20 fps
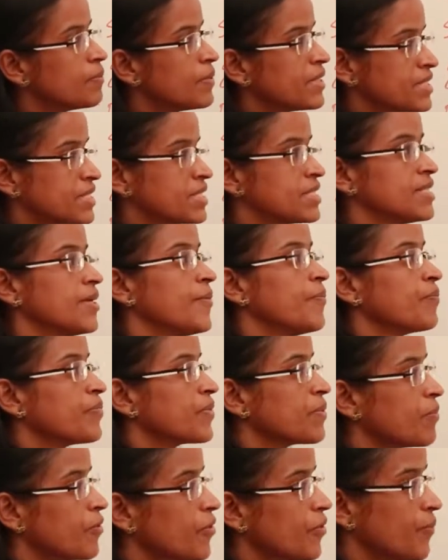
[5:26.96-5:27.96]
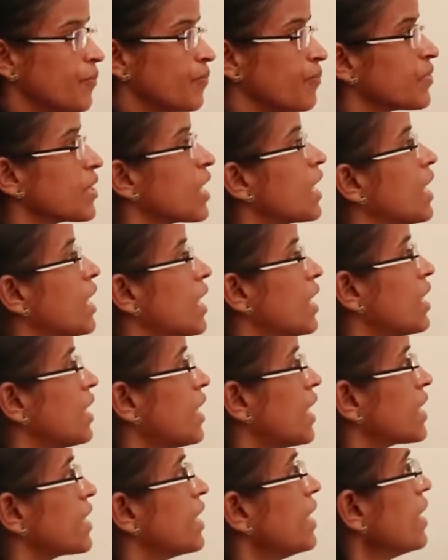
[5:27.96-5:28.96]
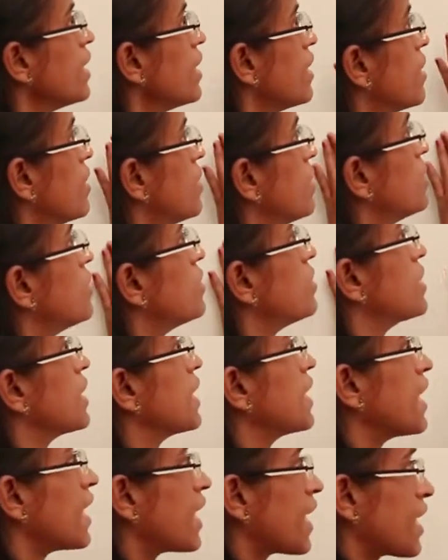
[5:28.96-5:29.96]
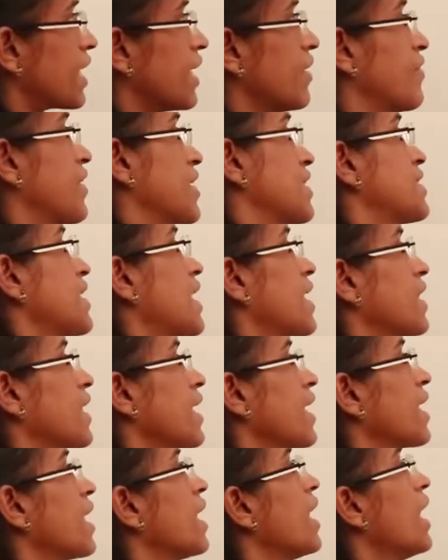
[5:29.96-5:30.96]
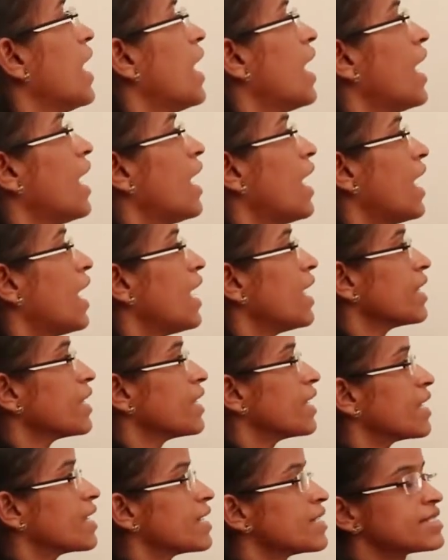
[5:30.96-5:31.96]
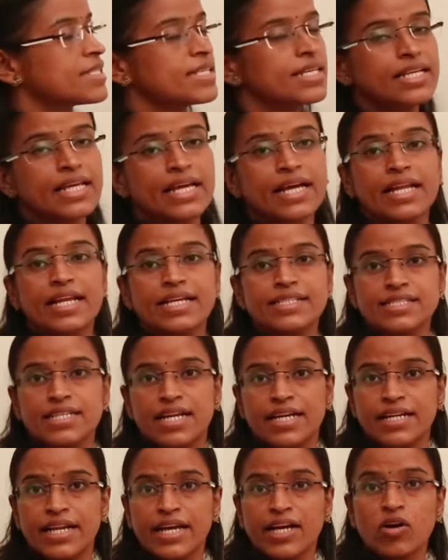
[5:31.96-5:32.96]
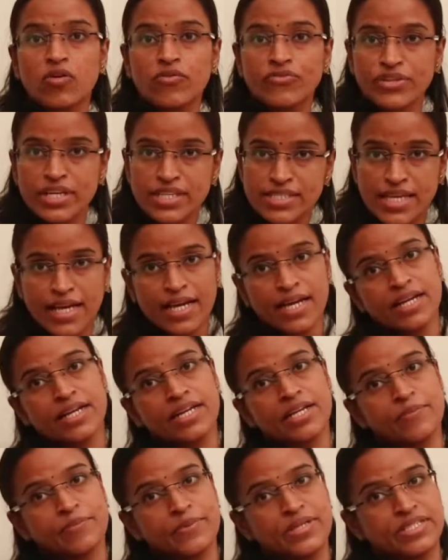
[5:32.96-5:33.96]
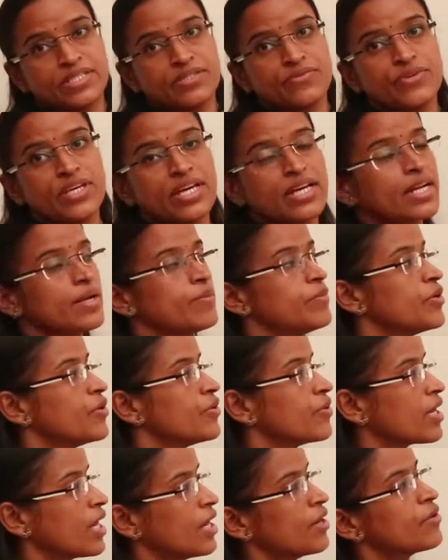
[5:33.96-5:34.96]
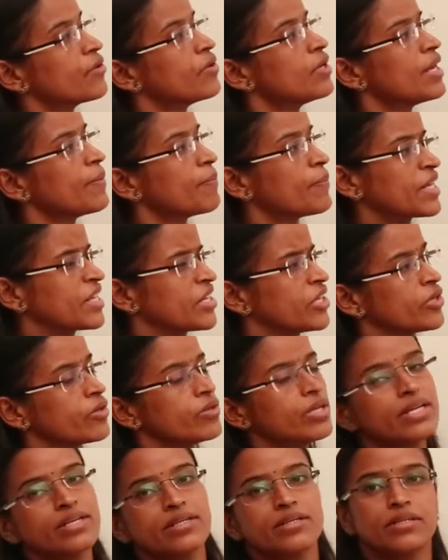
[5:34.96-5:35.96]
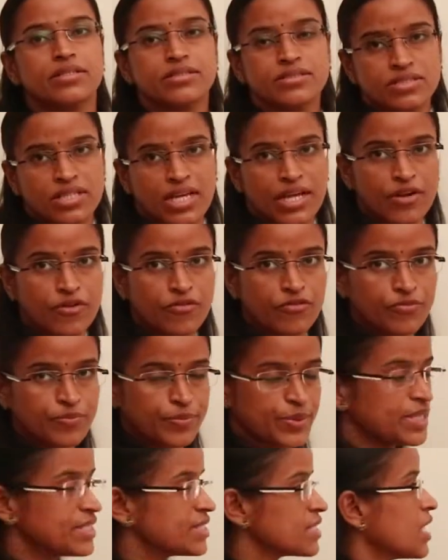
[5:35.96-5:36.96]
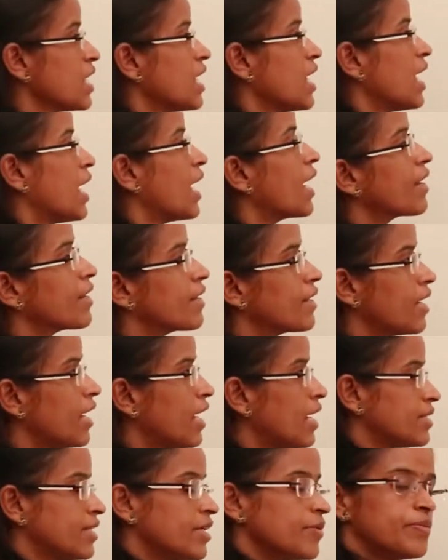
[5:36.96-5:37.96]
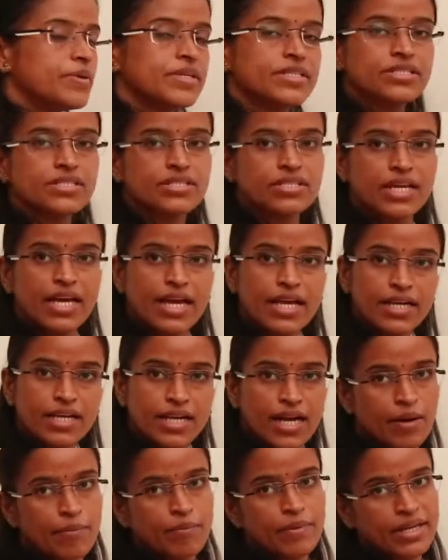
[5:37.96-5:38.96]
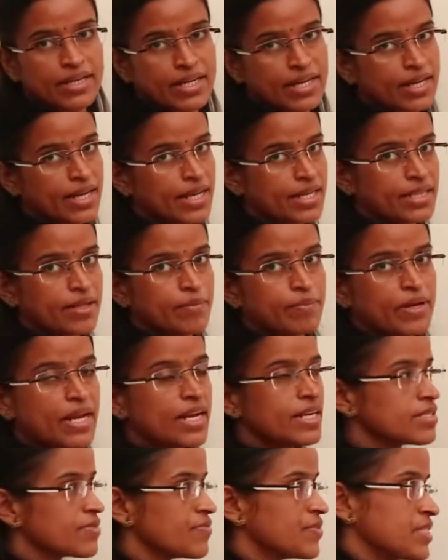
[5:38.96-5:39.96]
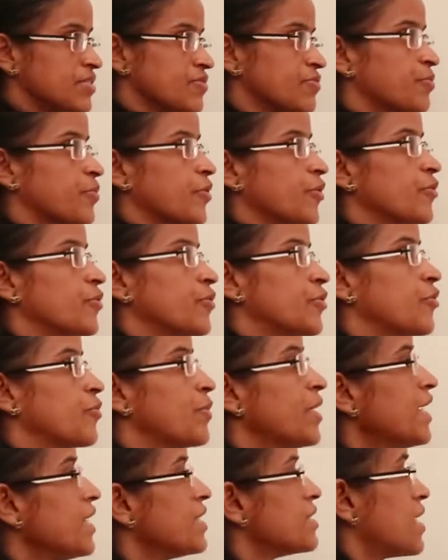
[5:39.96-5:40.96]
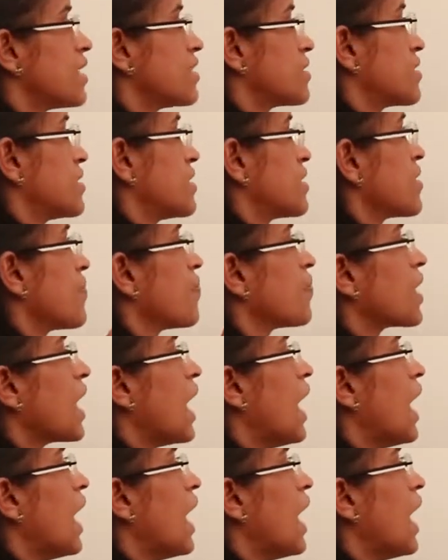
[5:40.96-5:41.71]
pest. Like that, indirect effects are there. And there is an increased attack of the secondary pest. We are able to control a particular strain of pest, and other pests can come and attack the plants, which prove to be disastrous.